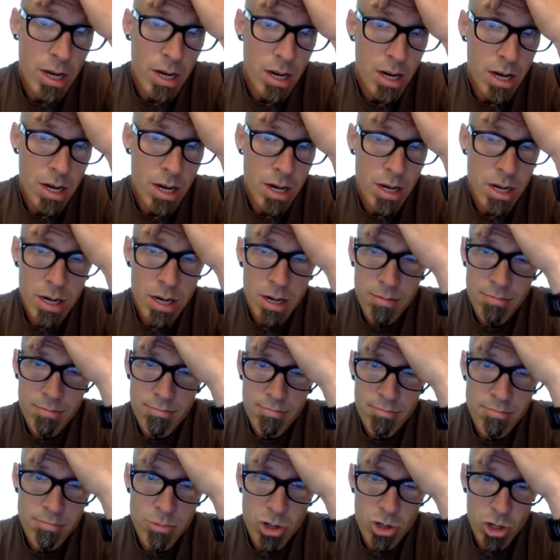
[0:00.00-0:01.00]
So
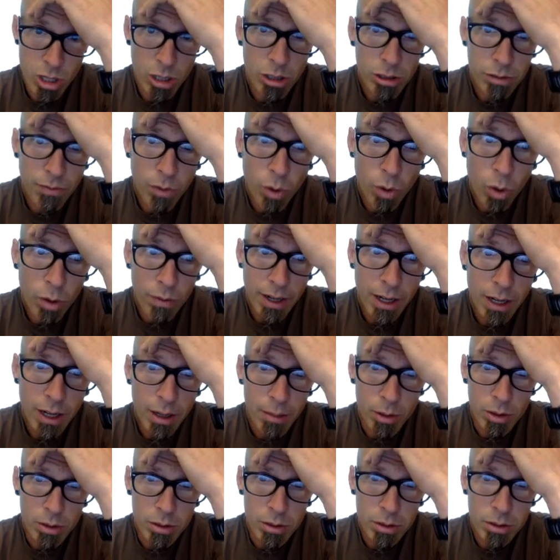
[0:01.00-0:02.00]
there's 4
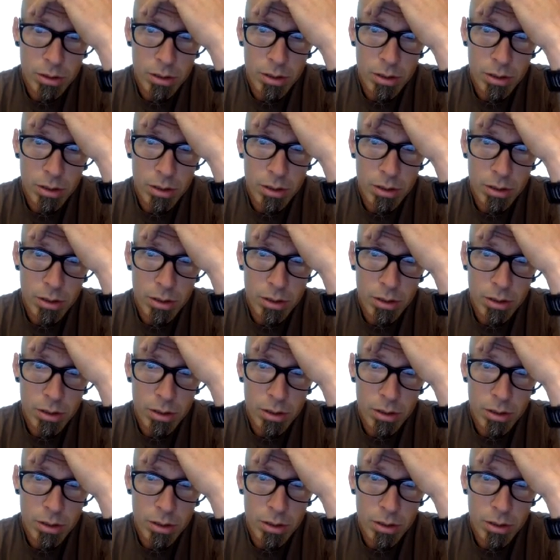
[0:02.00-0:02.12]
variables.